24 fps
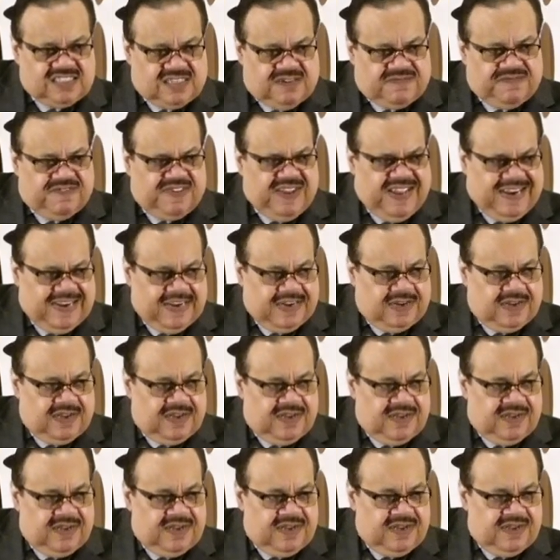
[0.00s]
of vetting.
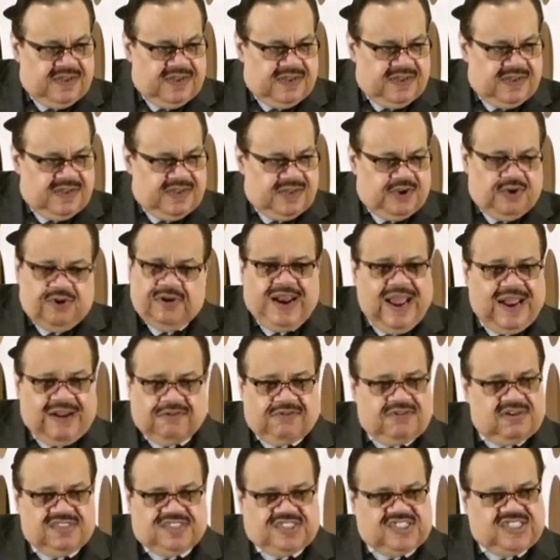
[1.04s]
You're not
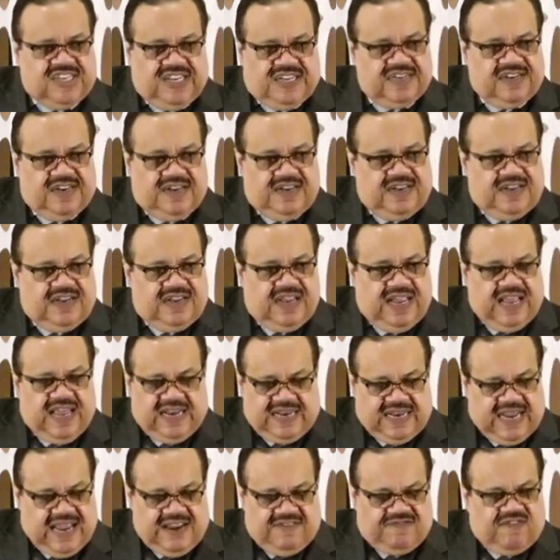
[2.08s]
going to sit and
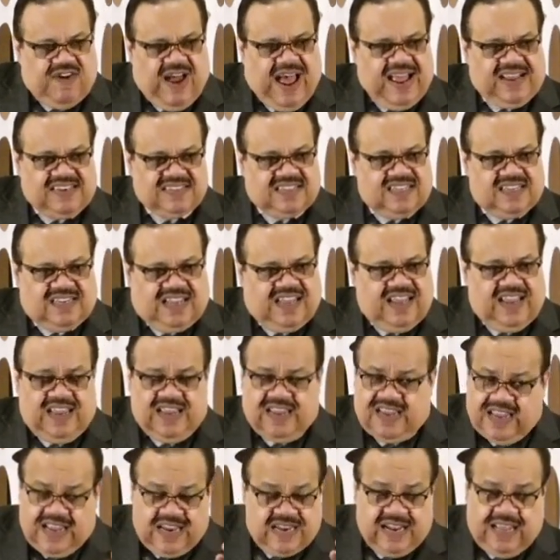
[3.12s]
advise the king,
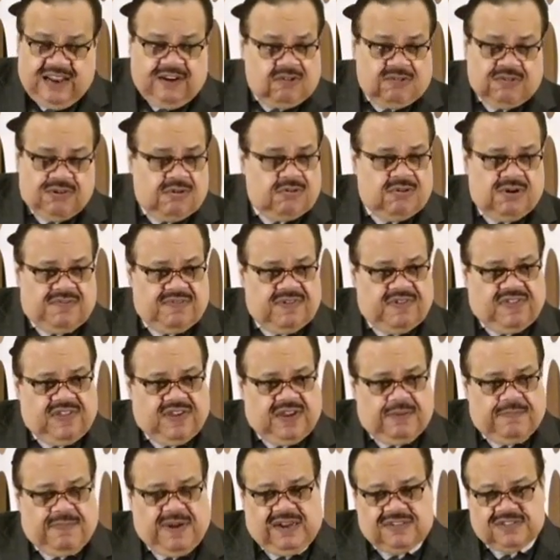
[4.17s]
and they don't know
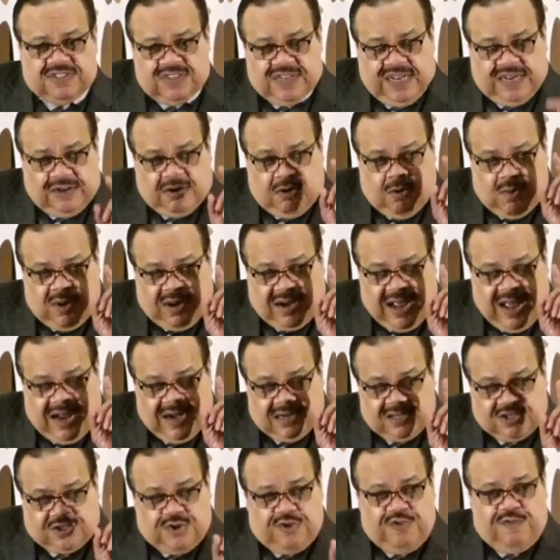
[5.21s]
everything about you. They know what kind
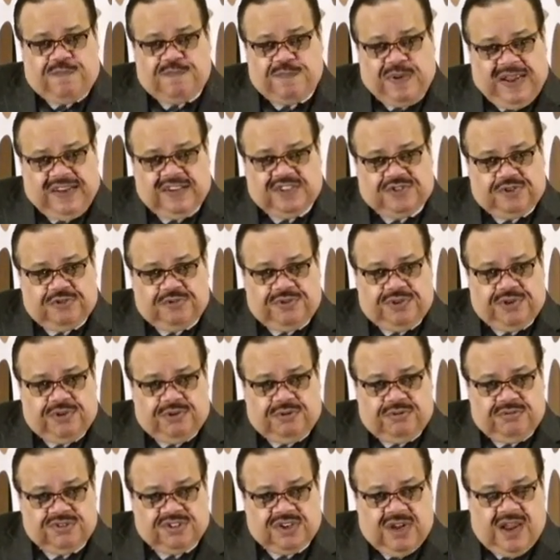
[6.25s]
of toothpaste you
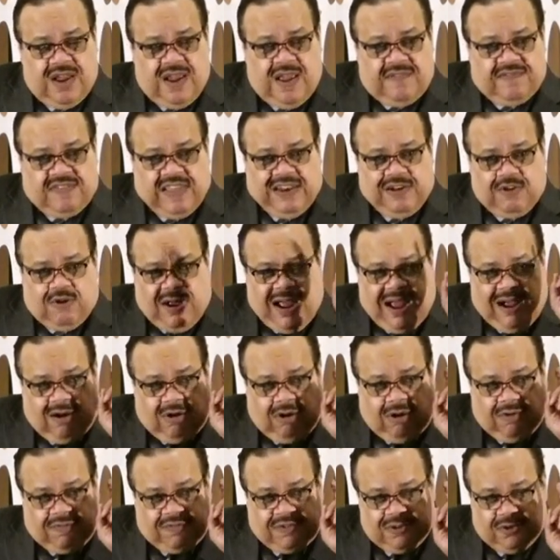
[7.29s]
use. They know how
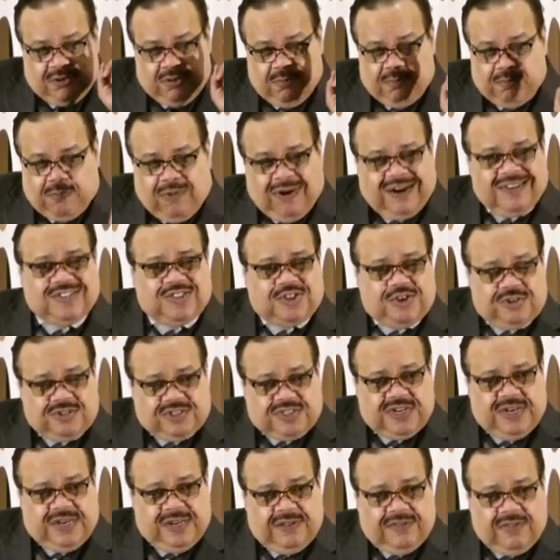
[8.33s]
often you brush your
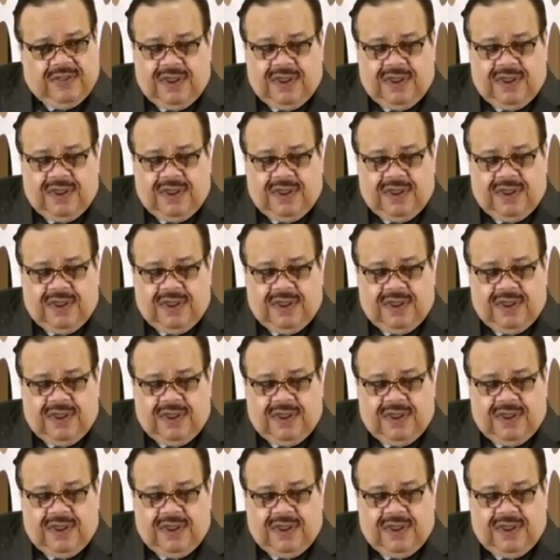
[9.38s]
teeth.